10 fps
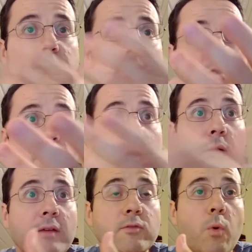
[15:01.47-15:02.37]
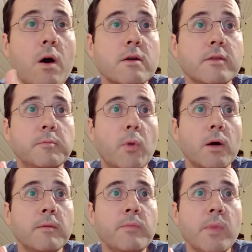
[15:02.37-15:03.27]
he says, so I will have to water them
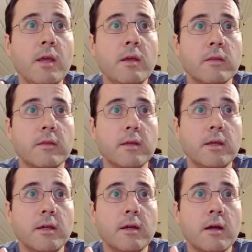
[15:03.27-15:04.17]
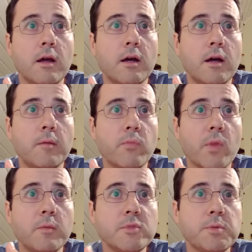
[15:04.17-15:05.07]
more. The
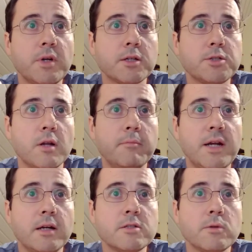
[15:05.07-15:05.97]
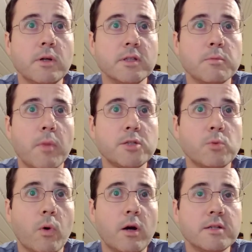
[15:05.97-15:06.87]
humus production on bare soil is much
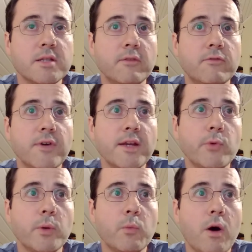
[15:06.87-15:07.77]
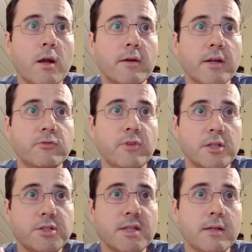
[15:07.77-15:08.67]
worse, and frequent watering
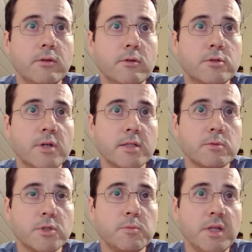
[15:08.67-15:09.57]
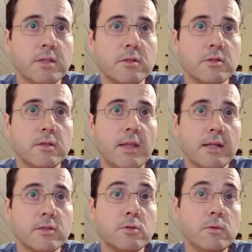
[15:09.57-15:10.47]
flushes out the nutrients, which means
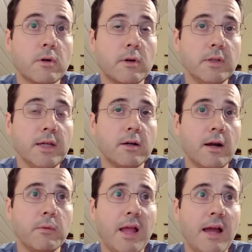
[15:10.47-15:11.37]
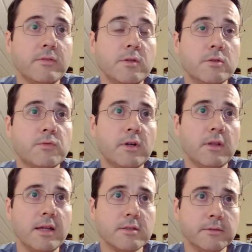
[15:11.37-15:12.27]
that sooner or later I will have to use
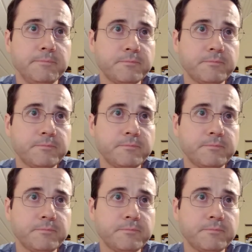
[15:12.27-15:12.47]
fertilizer.